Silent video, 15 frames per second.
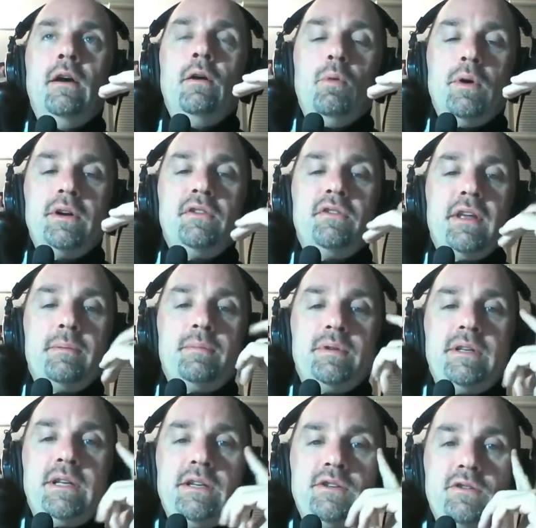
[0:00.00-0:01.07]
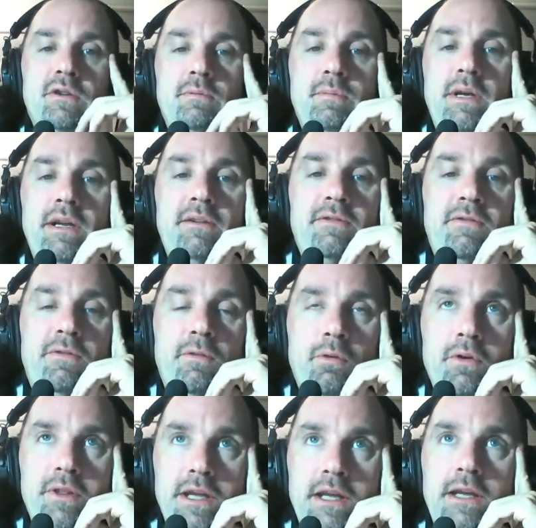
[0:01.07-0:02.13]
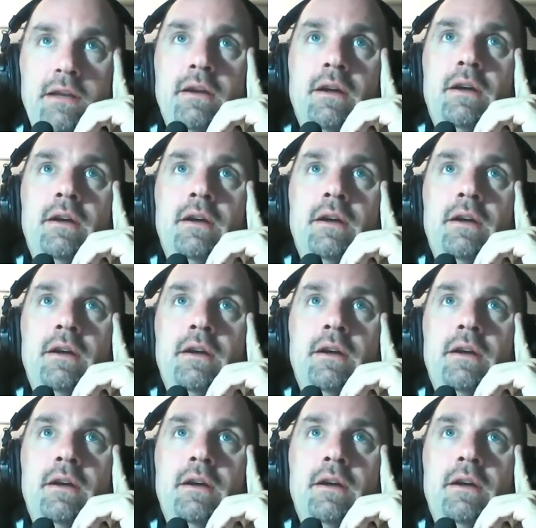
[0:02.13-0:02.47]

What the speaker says: what does that potentially mean for the